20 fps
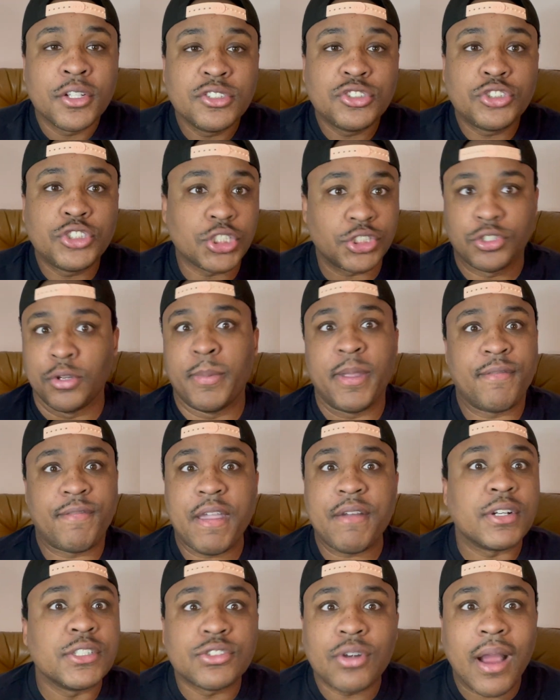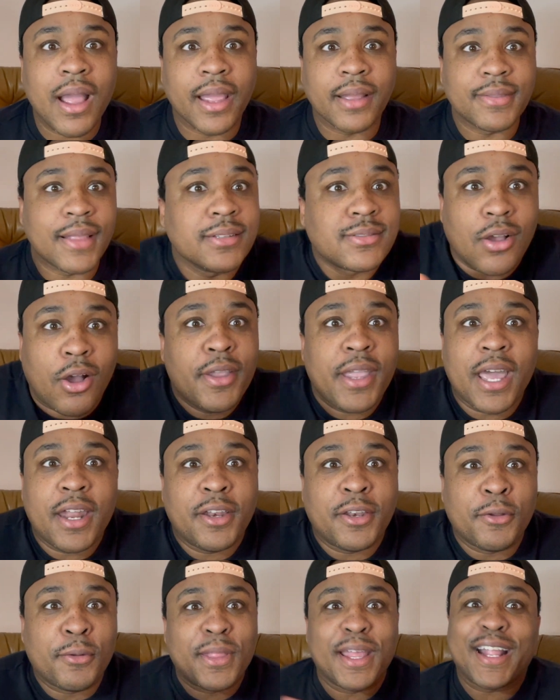Just do me a favor and try it." That's all you got to
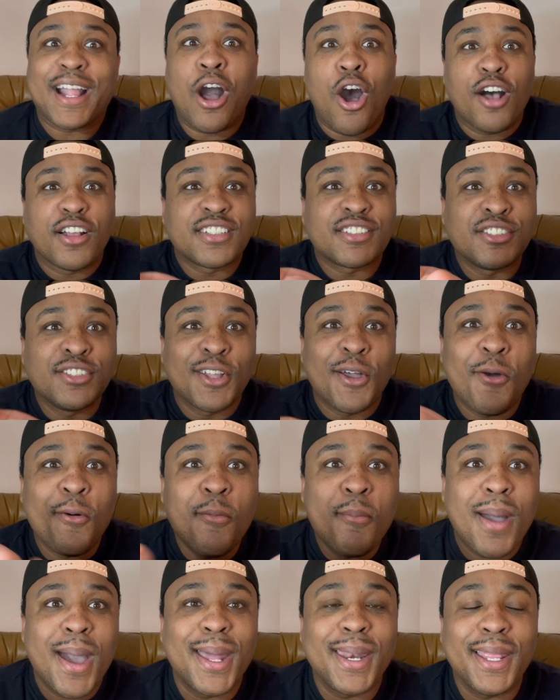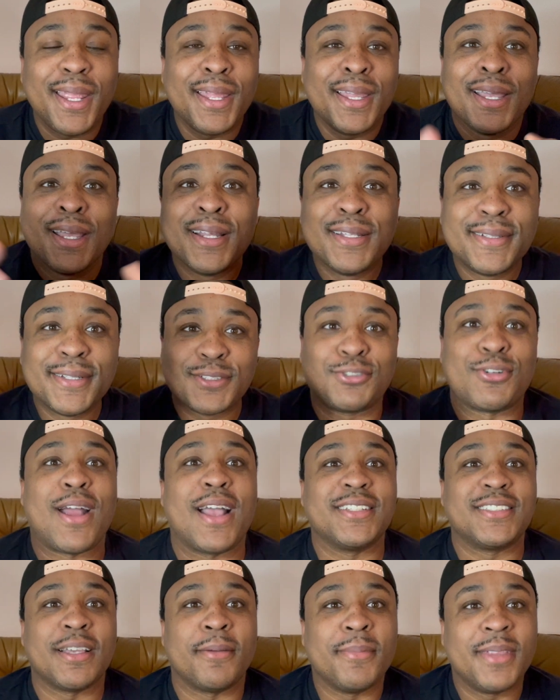do. They cost no money to try
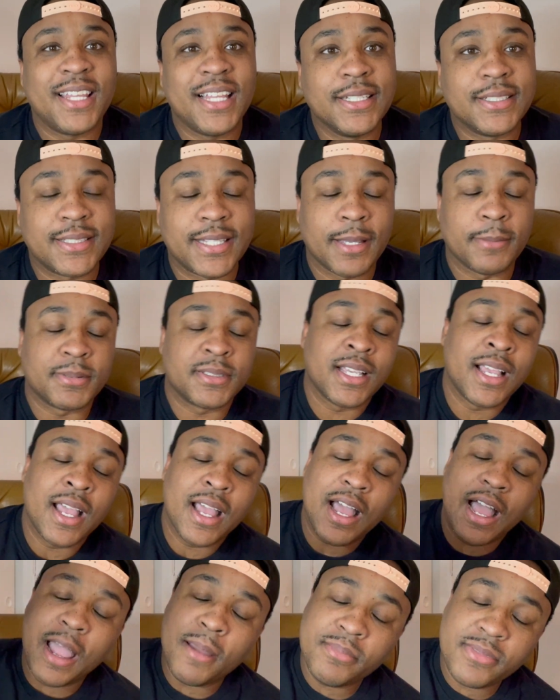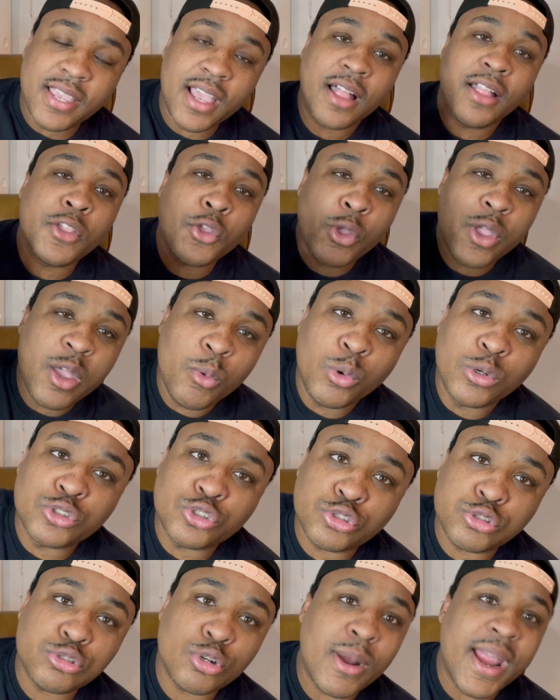some of these tips. I'm telling you, it will
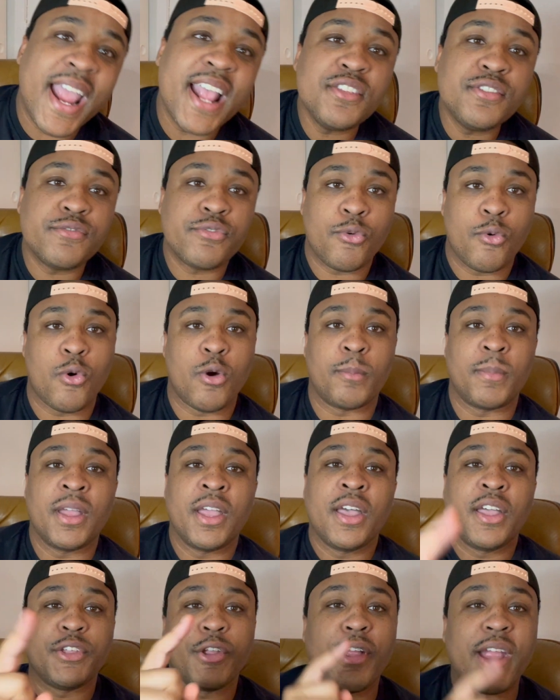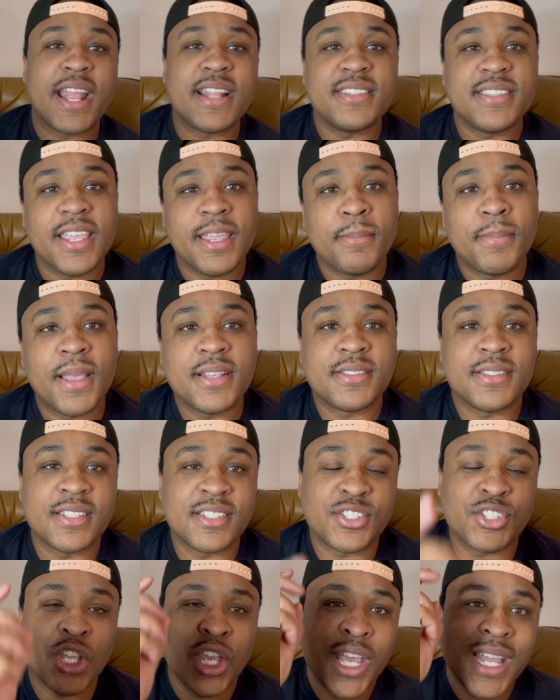transform your antique
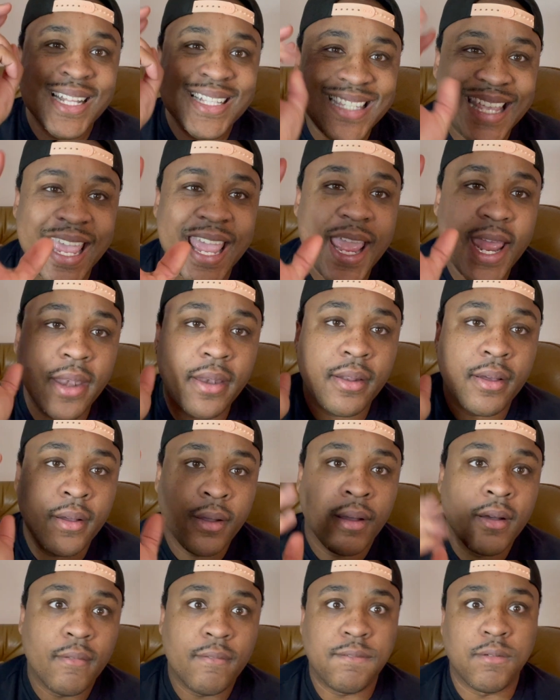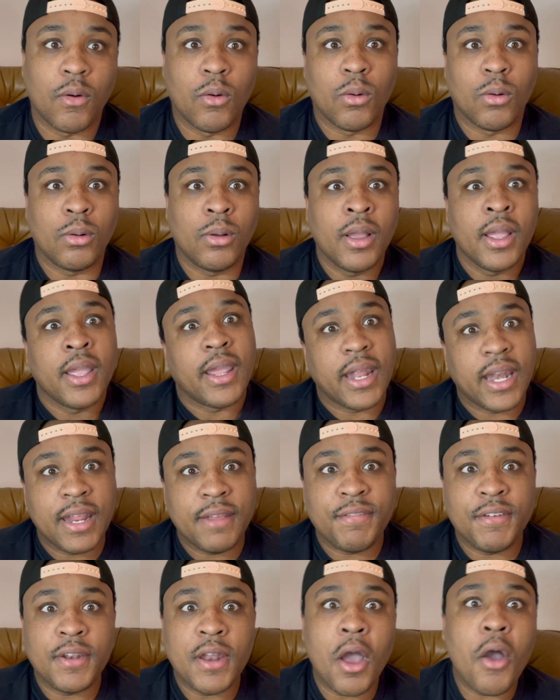business tenfold. And
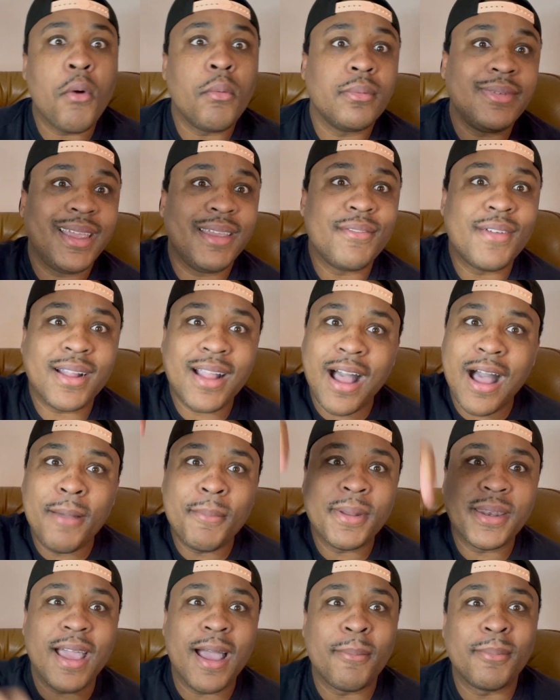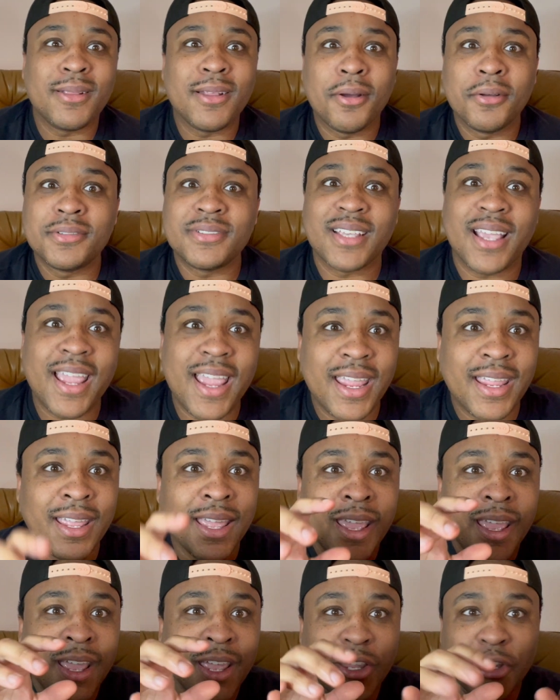if you don't, leave a comment down below saying
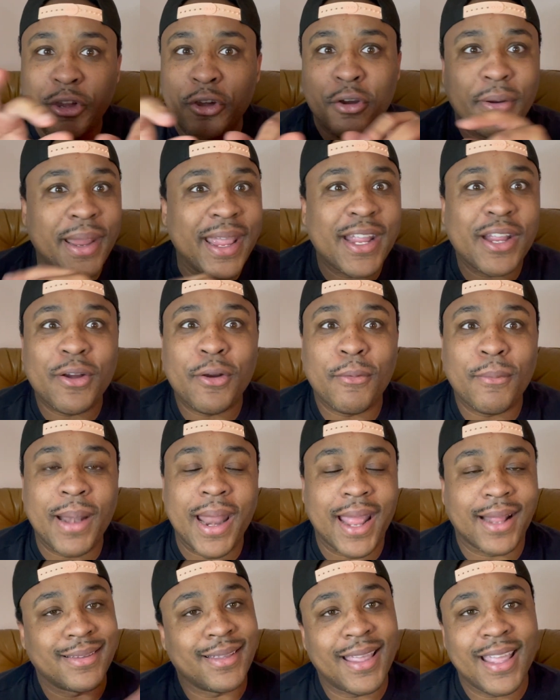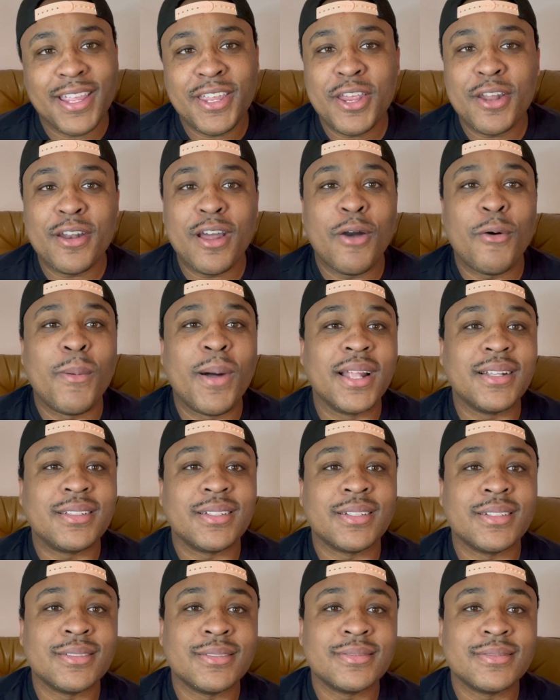you're incorrect. And you know what?